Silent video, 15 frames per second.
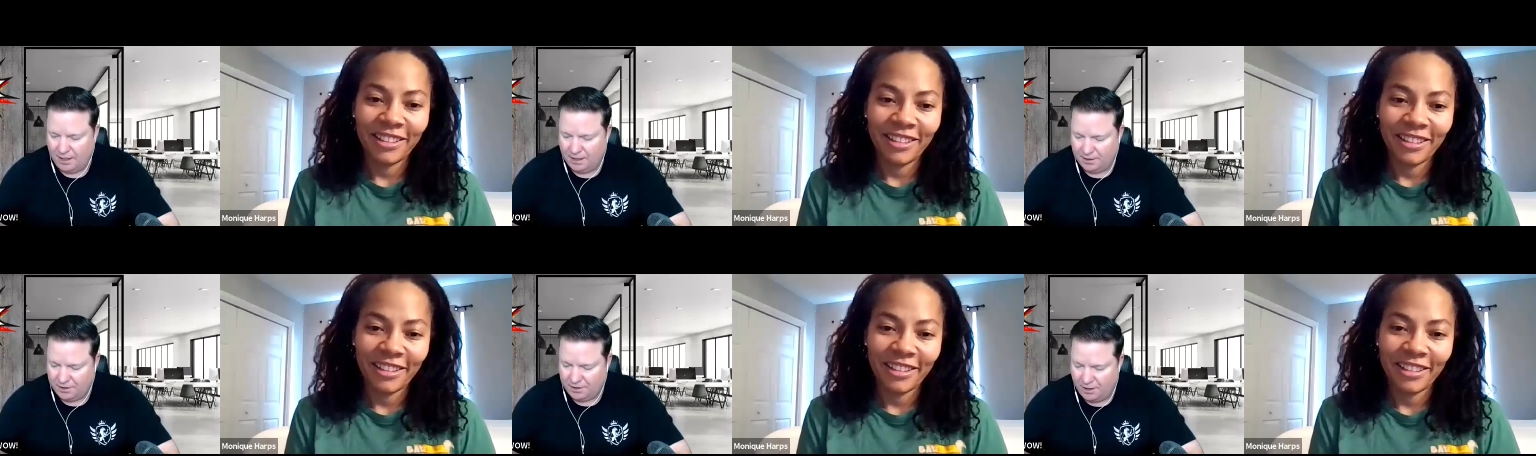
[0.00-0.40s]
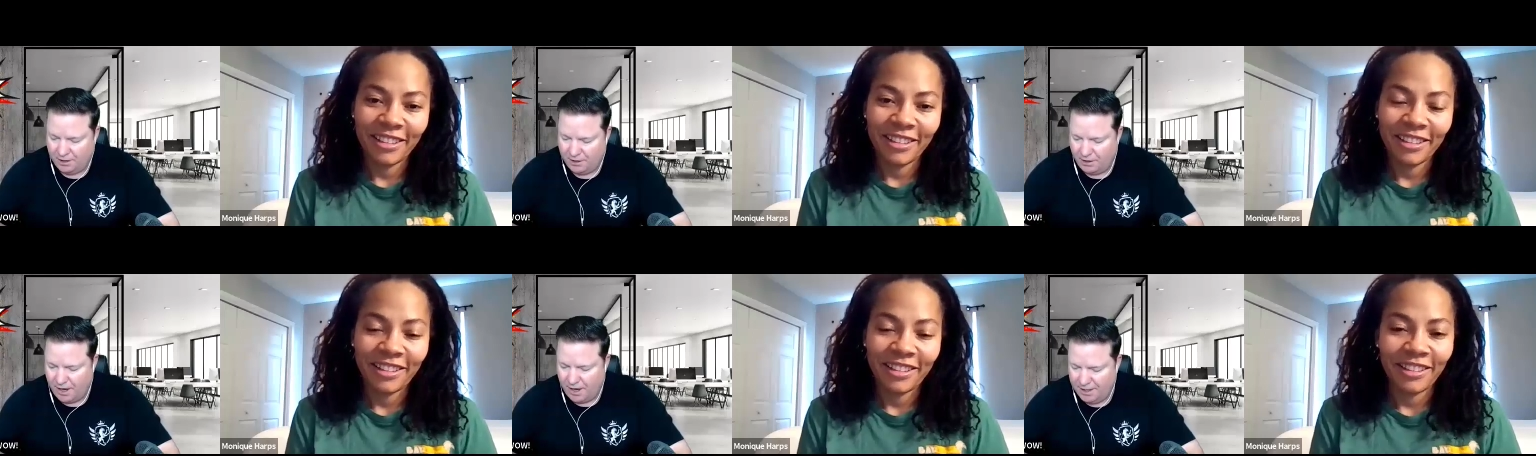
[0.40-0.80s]
Speaker 1: and share
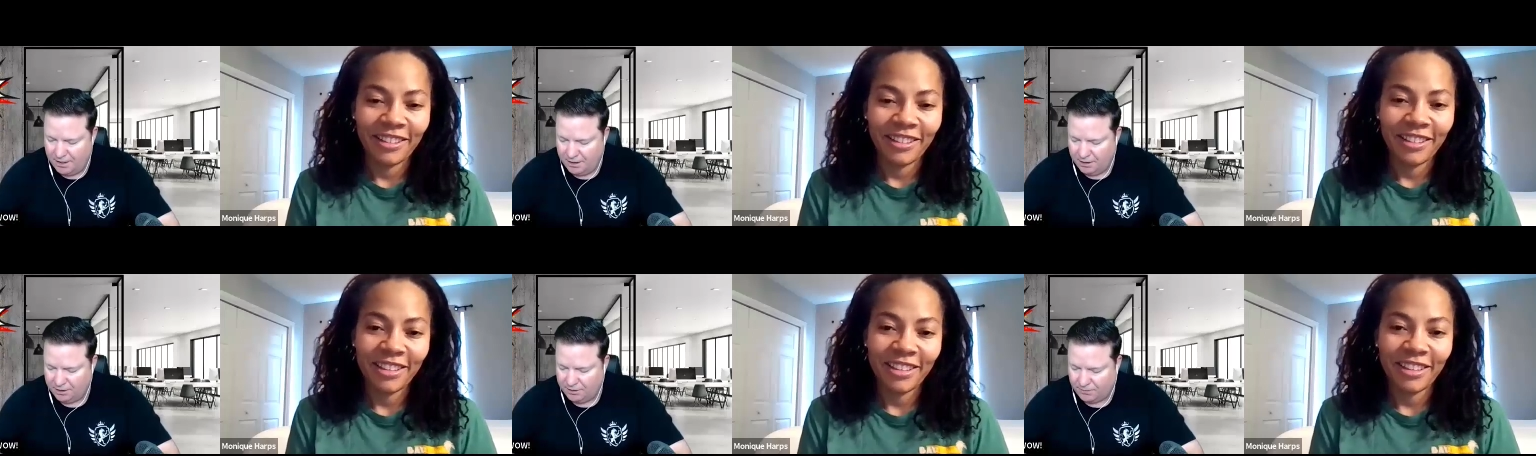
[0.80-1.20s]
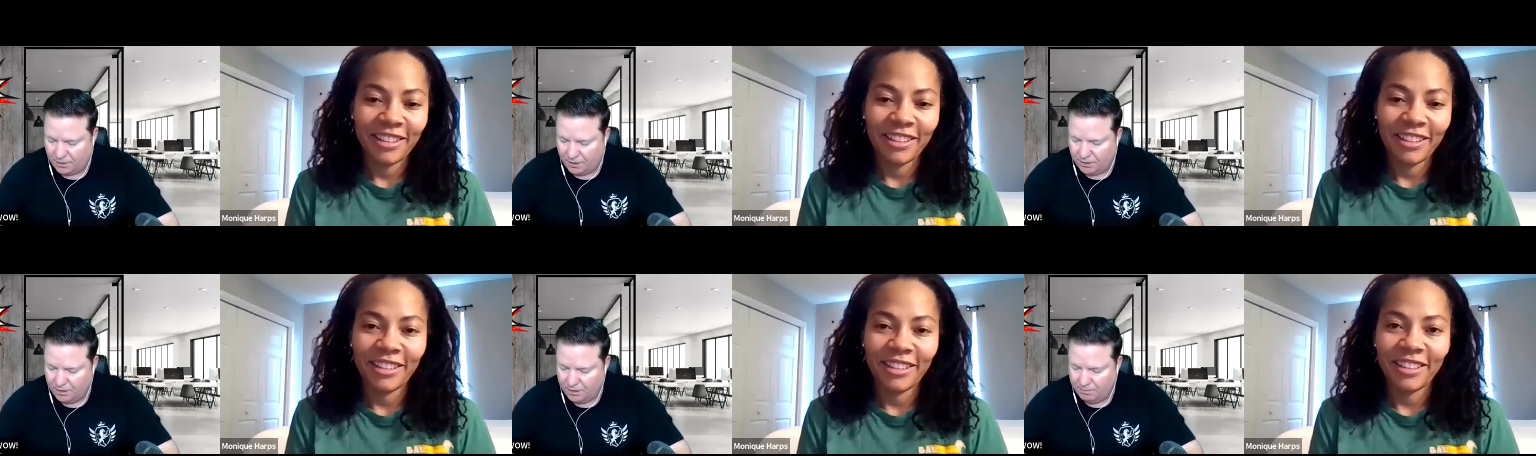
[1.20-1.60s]
your ideas
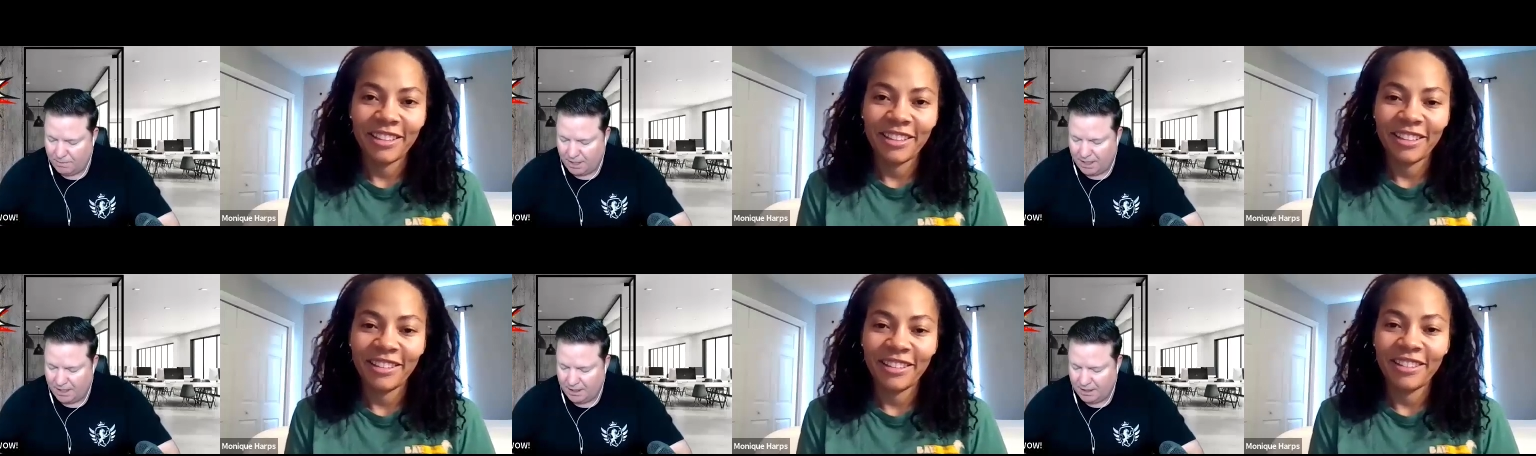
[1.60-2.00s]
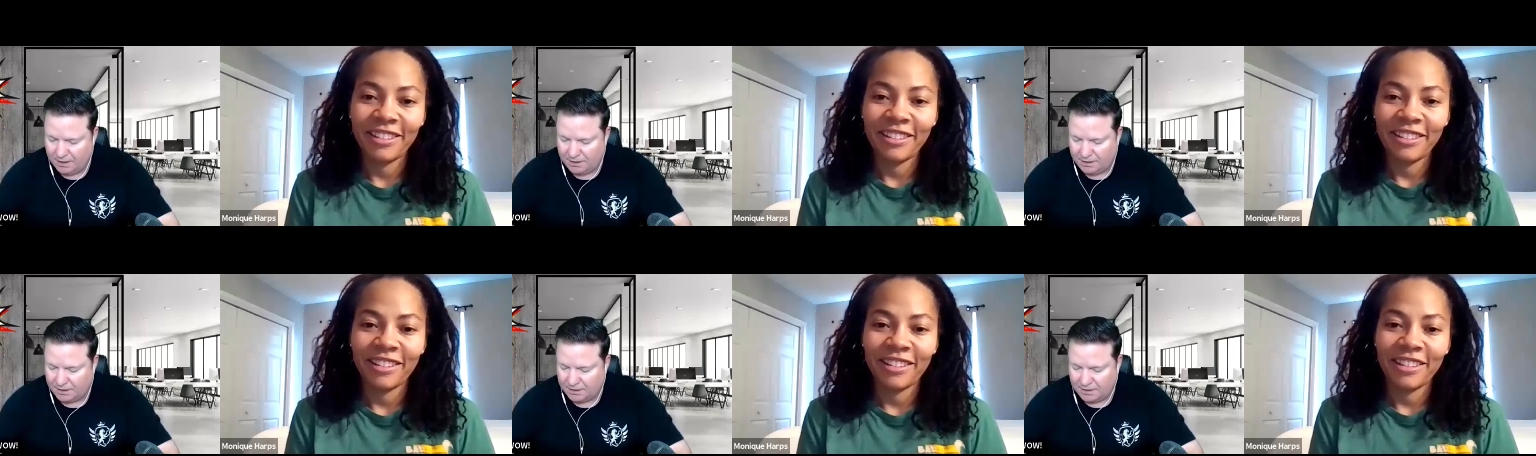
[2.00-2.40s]
for making it a
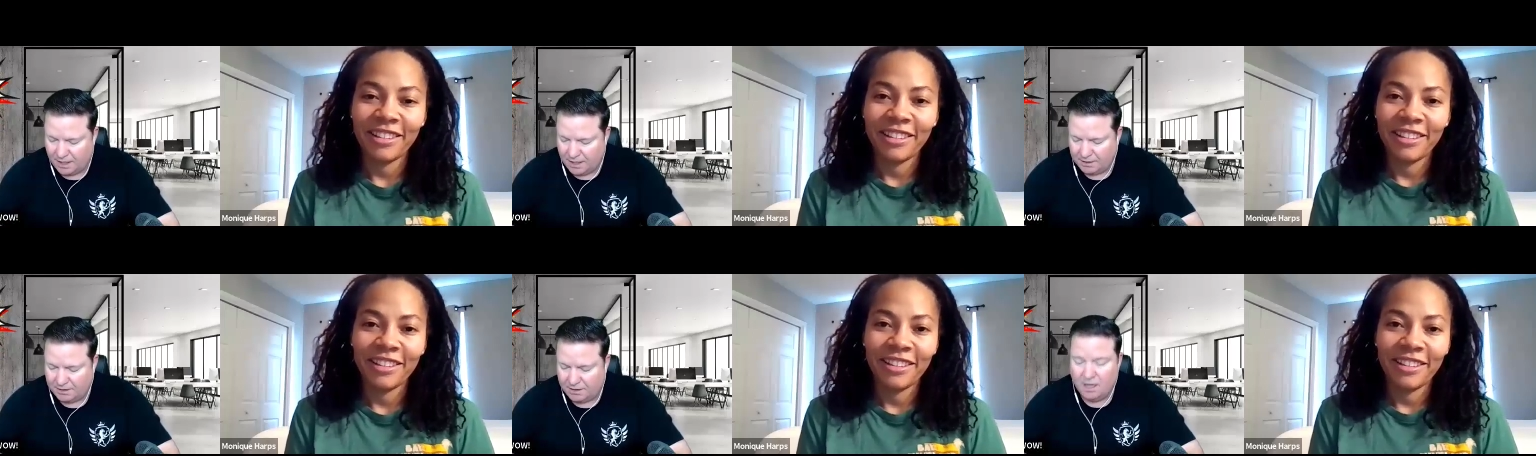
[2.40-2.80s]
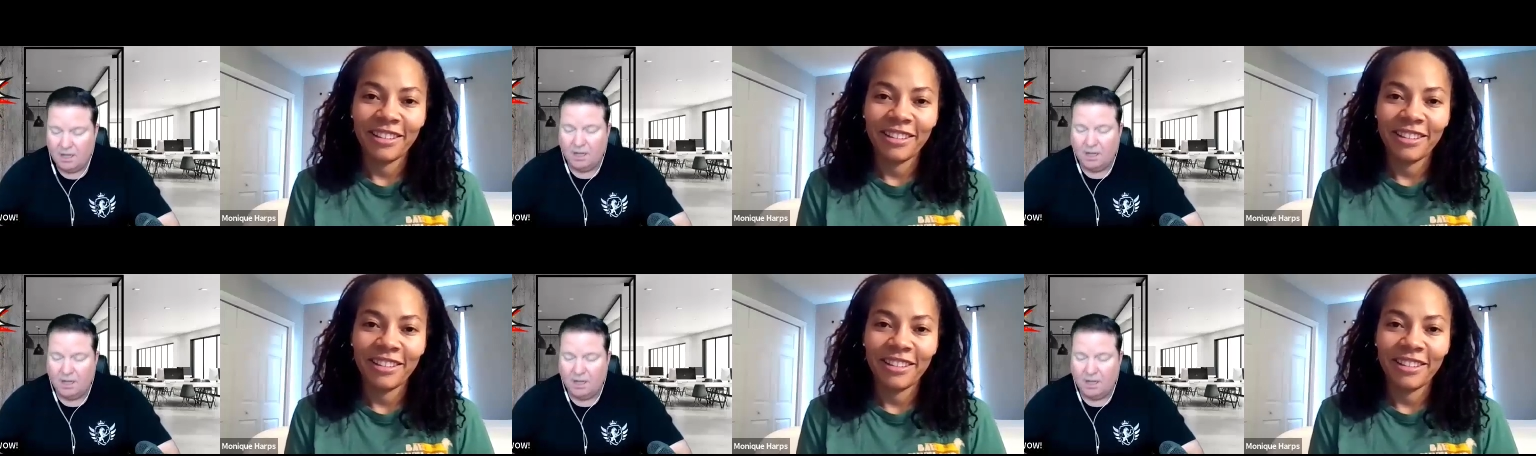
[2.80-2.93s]
success.